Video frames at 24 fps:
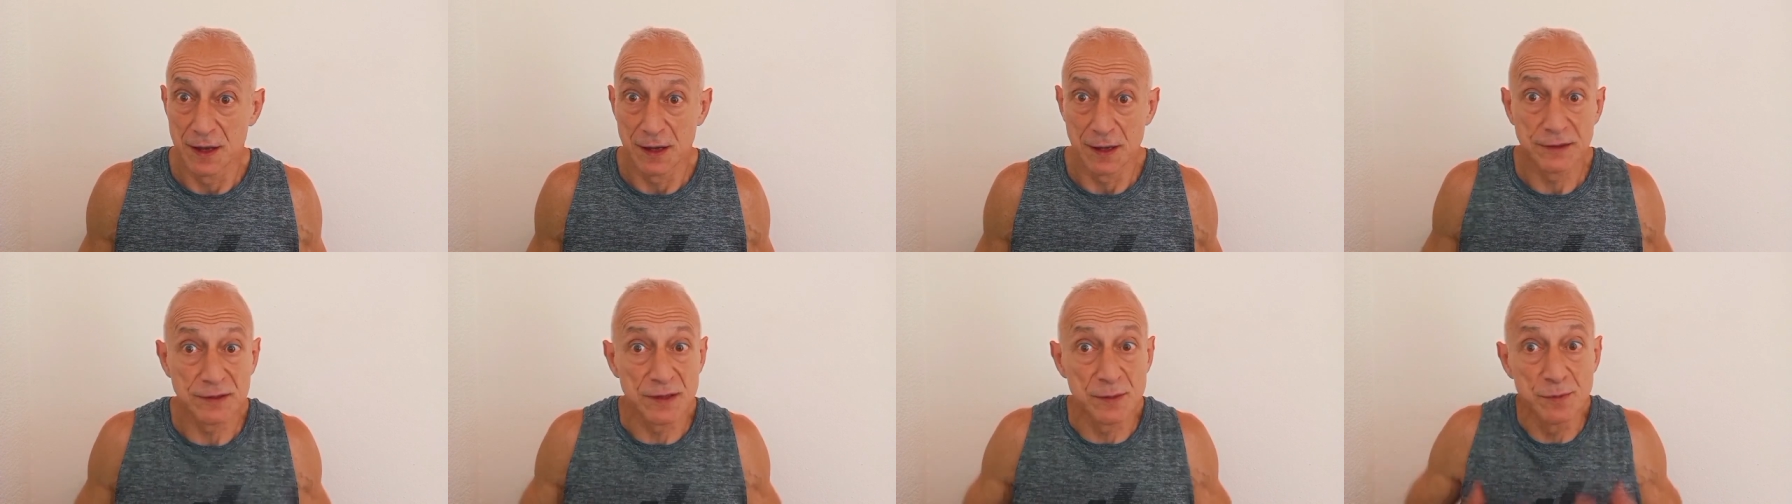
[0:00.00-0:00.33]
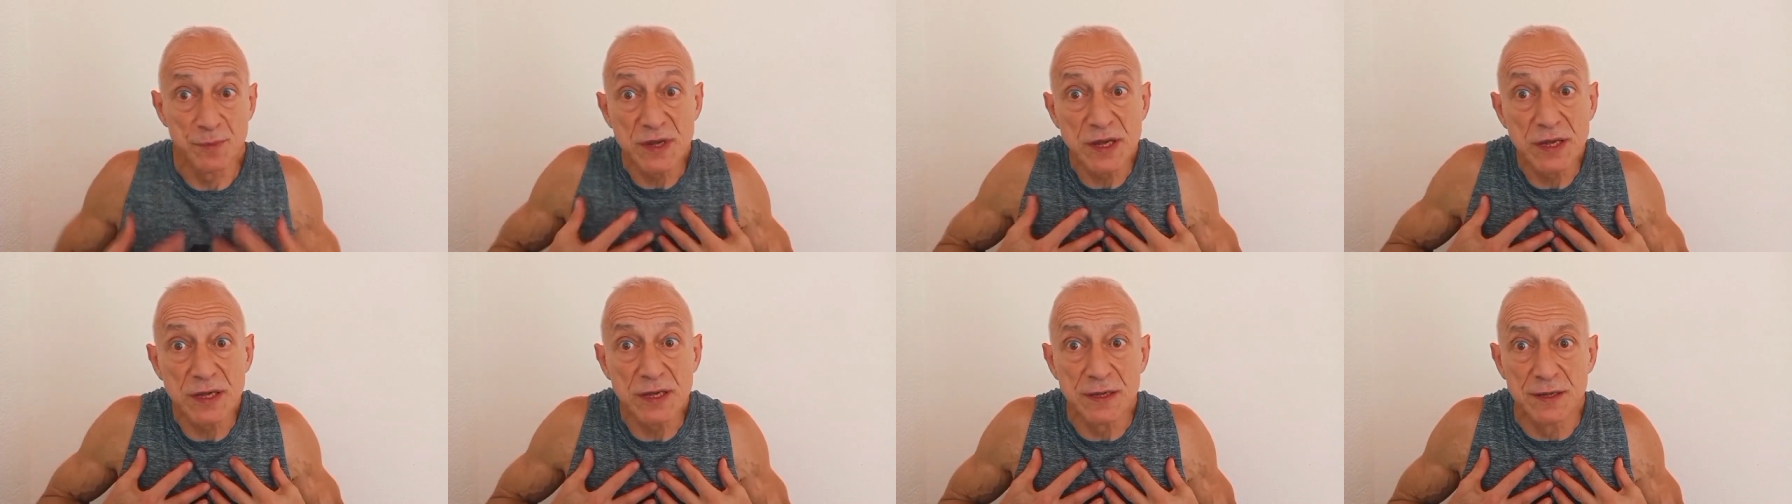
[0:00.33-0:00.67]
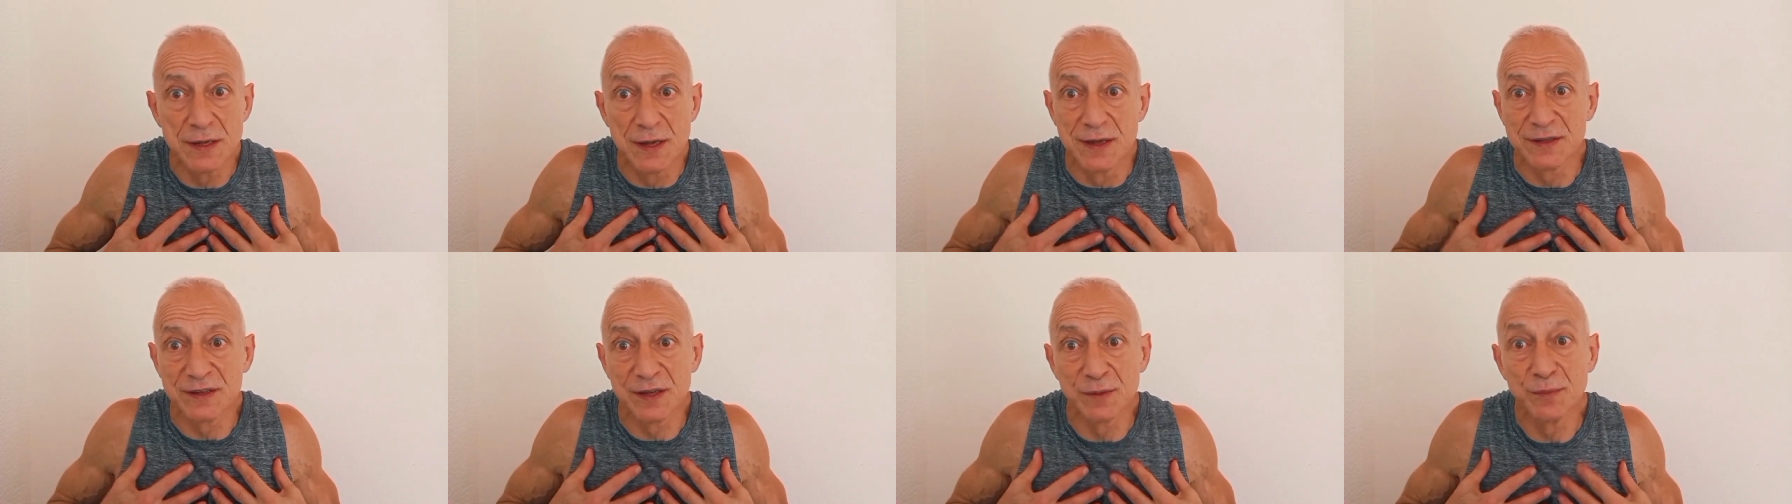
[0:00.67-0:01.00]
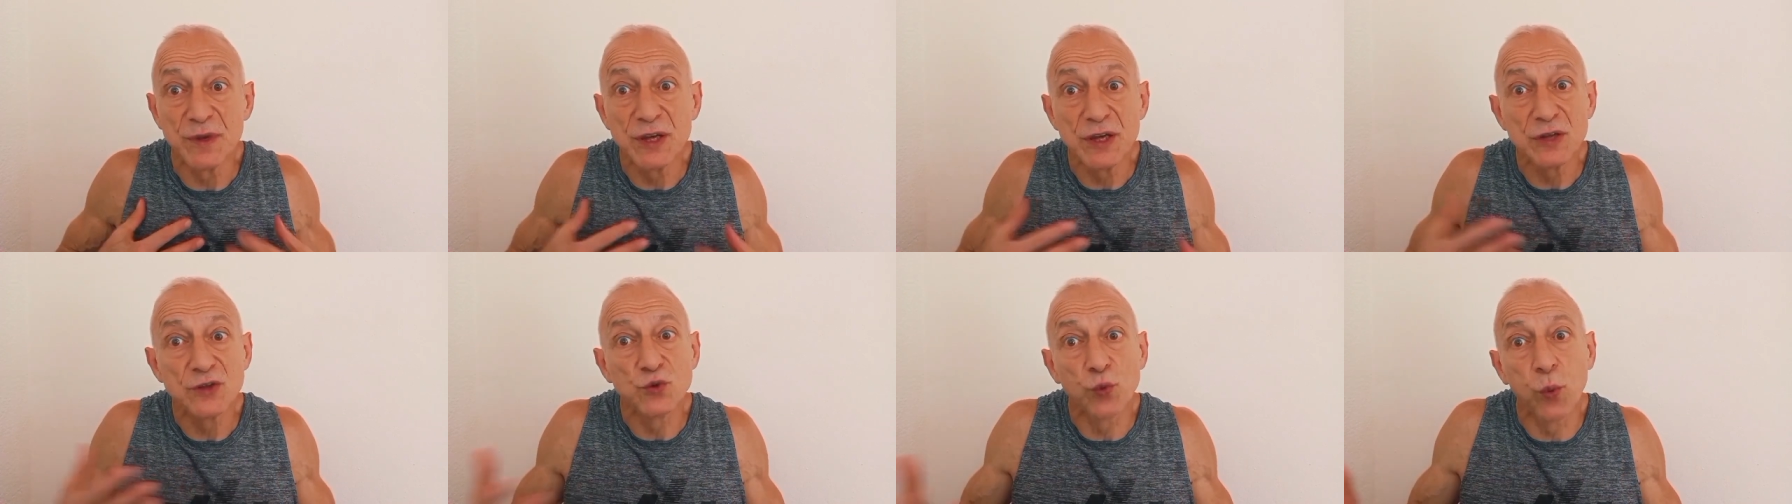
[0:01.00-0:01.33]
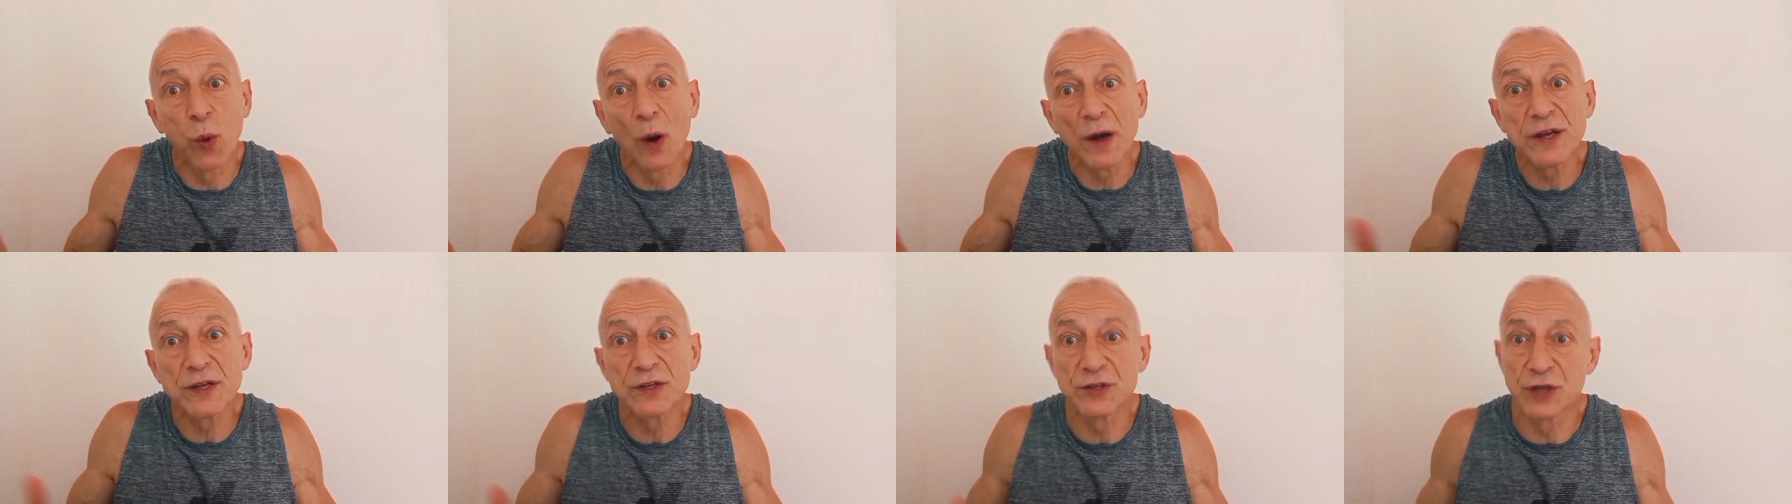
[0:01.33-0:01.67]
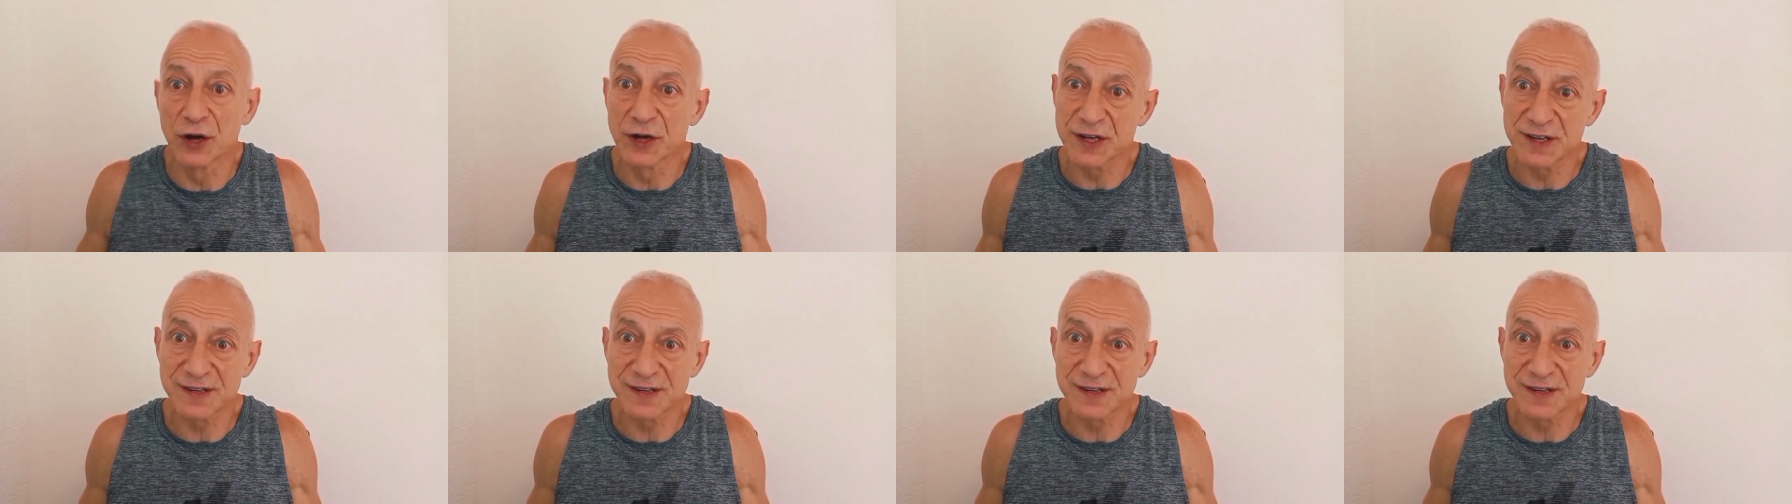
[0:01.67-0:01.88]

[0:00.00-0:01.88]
To me, to me, 20, 30